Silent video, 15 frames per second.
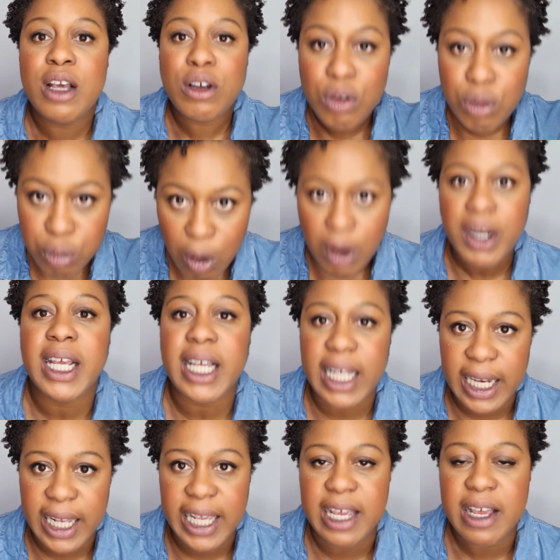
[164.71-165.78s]

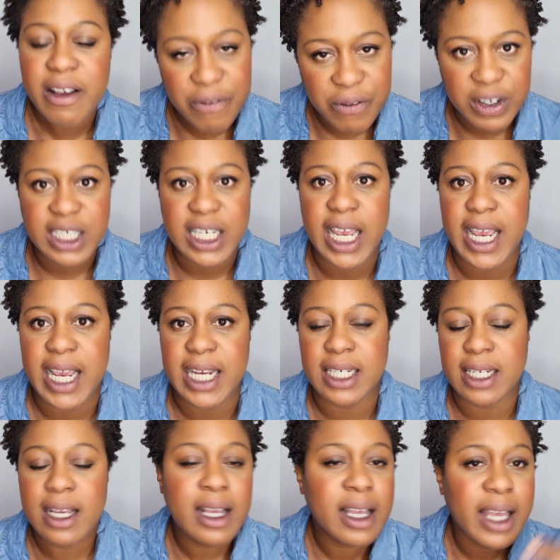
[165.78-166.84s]
chronically fatigued.